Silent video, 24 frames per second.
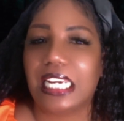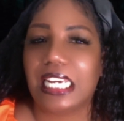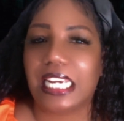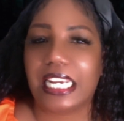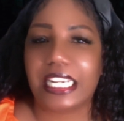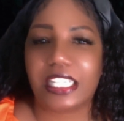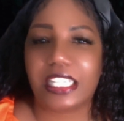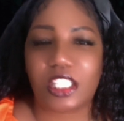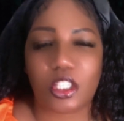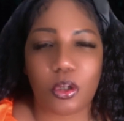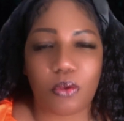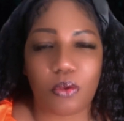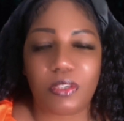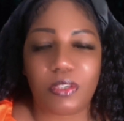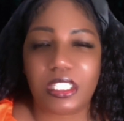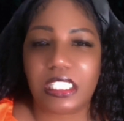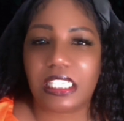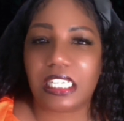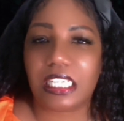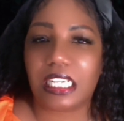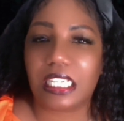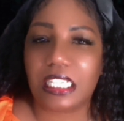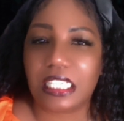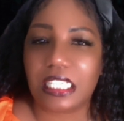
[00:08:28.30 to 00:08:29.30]
it's so
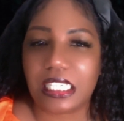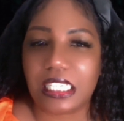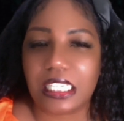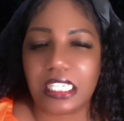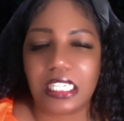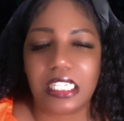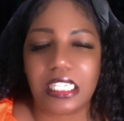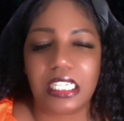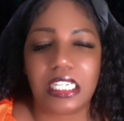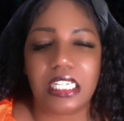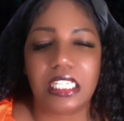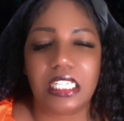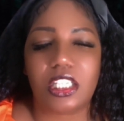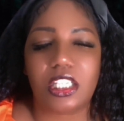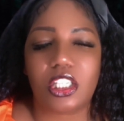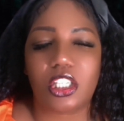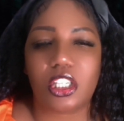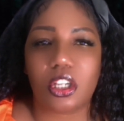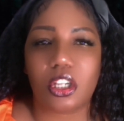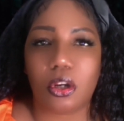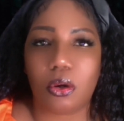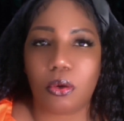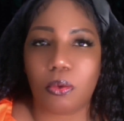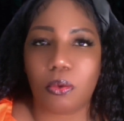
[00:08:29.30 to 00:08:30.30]
redundant, it's
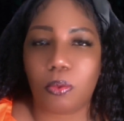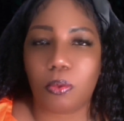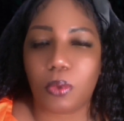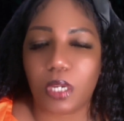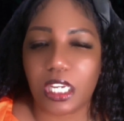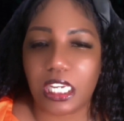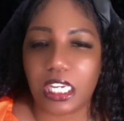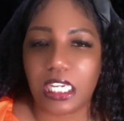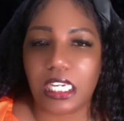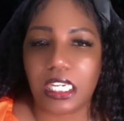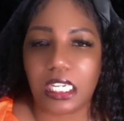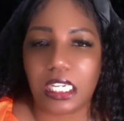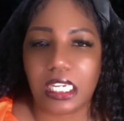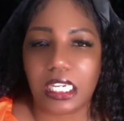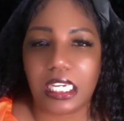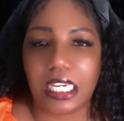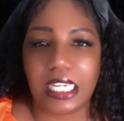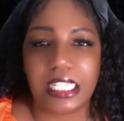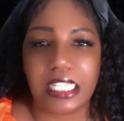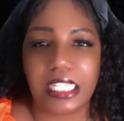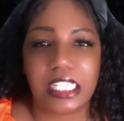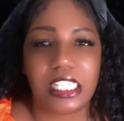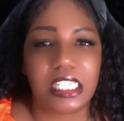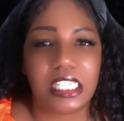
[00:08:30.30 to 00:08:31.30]
so weak,
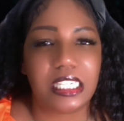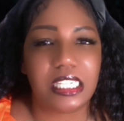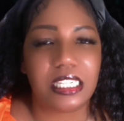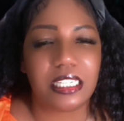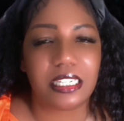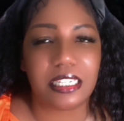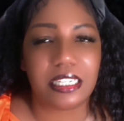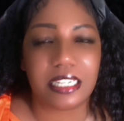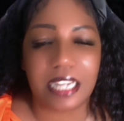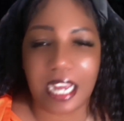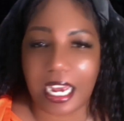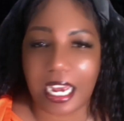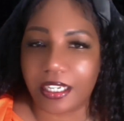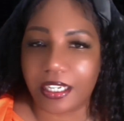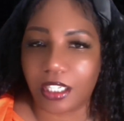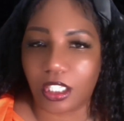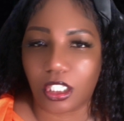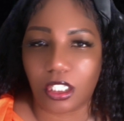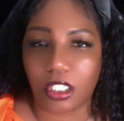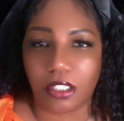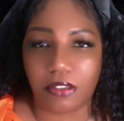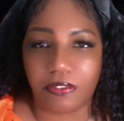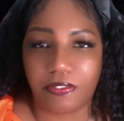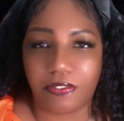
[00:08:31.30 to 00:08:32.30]
it's not a
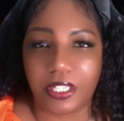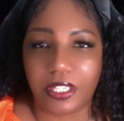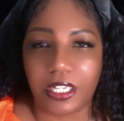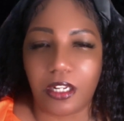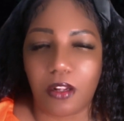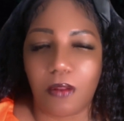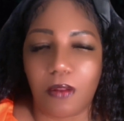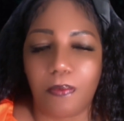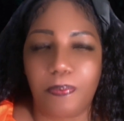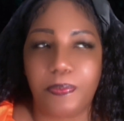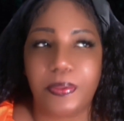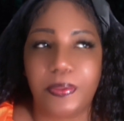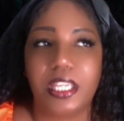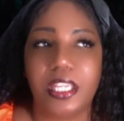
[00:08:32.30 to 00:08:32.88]
good film.